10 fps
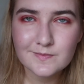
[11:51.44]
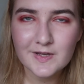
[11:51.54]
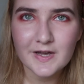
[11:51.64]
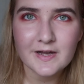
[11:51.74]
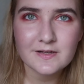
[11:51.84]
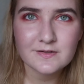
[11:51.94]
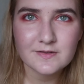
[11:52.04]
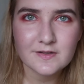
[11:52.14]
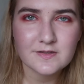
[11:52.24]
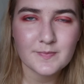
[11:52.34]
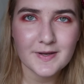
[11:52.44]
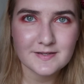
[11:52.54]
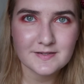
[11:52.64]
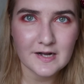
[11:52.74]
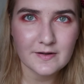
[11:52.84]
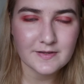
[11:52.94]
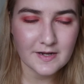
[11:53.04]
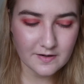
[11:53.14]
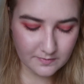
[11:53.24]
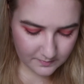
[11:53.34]
Okay, so there's the base down
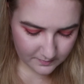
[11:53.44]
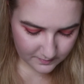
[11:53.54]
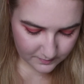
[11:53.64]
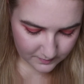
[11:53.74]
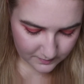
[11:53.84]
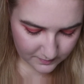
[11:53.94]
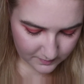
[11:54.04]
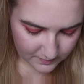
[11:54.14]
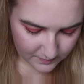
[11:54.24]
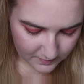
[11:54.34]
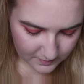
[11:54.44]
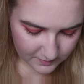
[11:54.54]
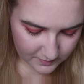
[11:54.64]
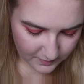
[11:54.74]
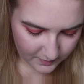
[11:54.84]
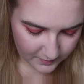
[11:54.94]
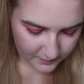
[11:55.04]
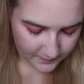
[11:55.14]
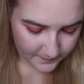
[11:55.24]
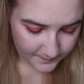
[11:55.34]
now.
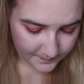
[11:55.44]
So